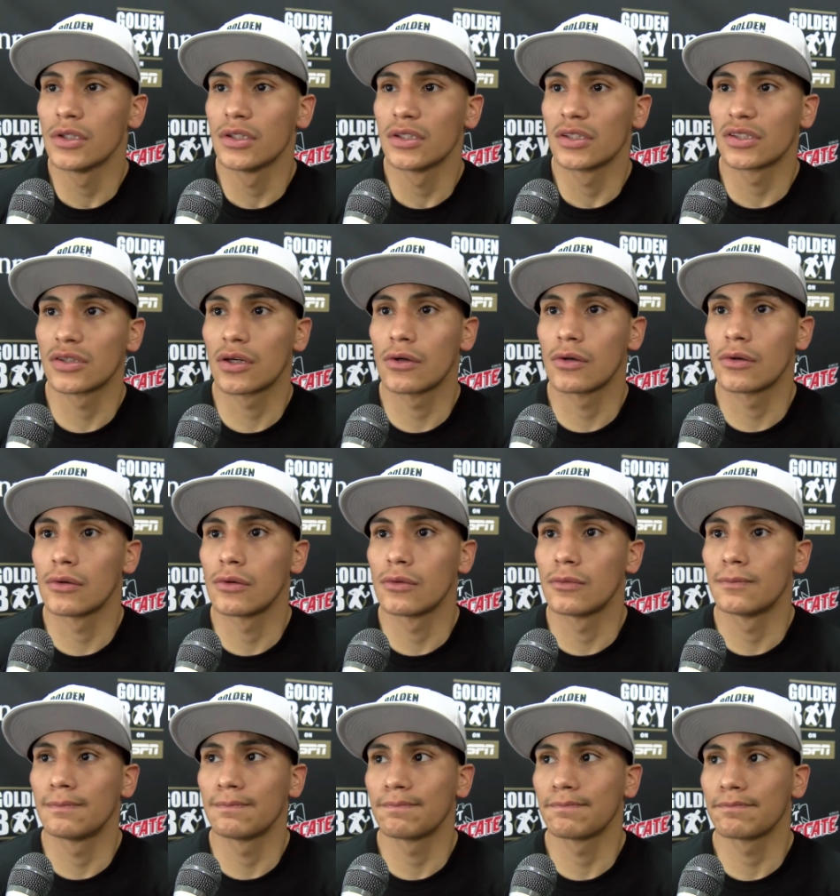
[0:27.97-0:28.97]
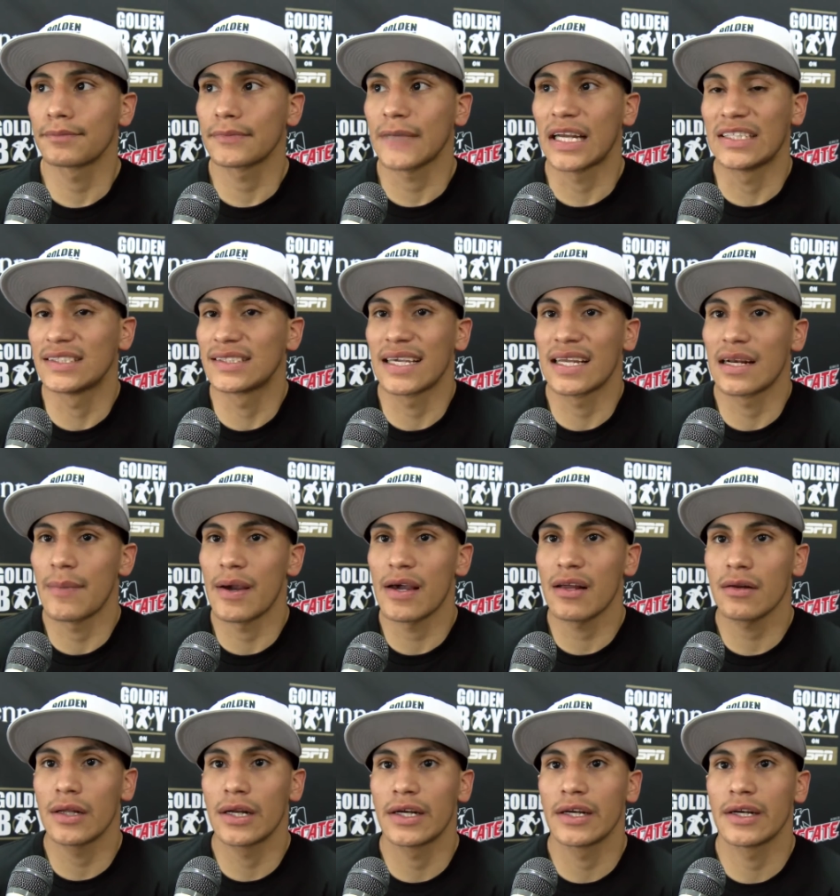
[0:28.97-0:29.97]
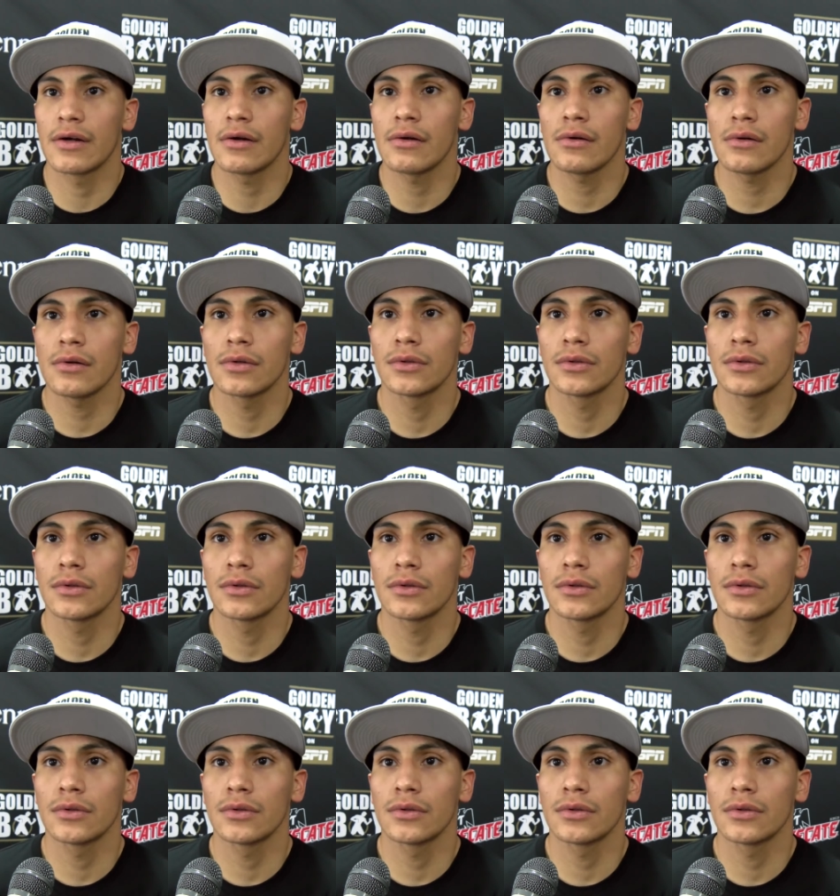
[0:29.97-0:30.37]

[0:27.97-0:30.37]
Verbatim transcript: So I just get them out of there, you know.